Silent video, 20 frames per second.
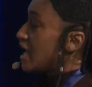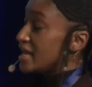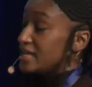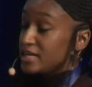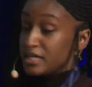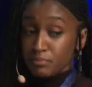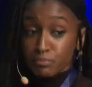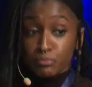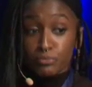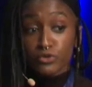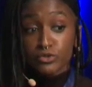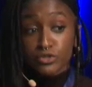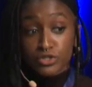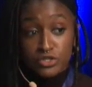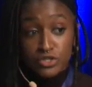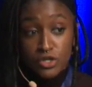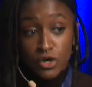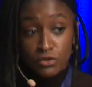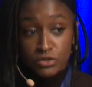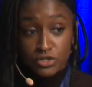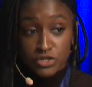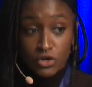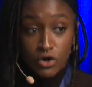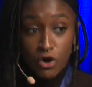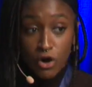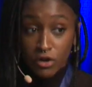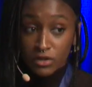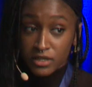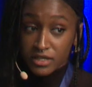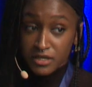an input, also
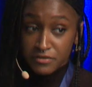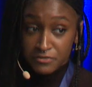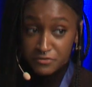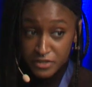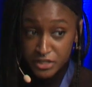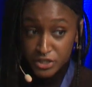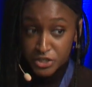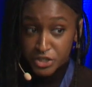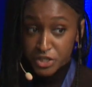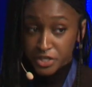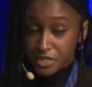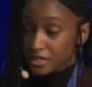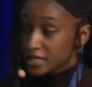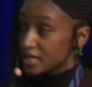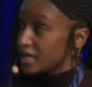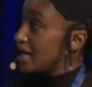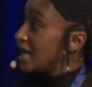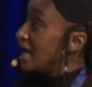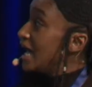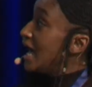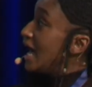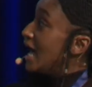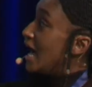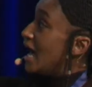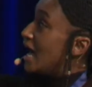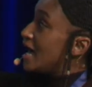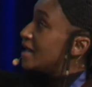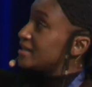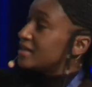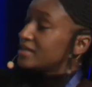called a feature,
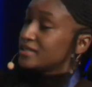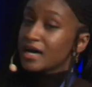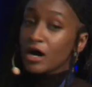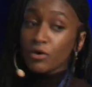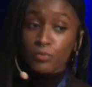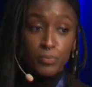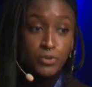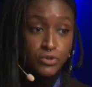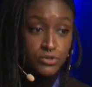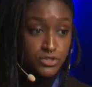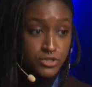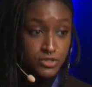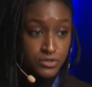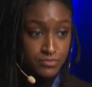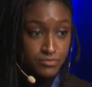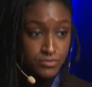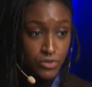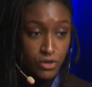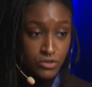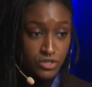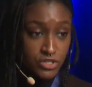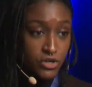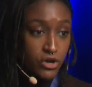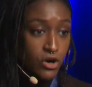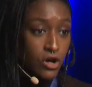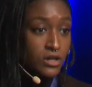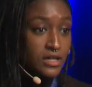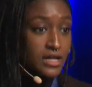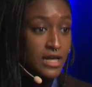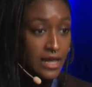and an output, also
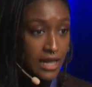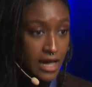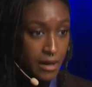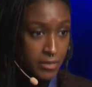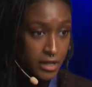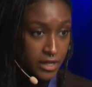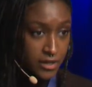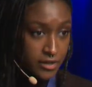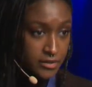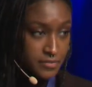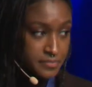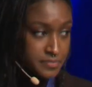called a label.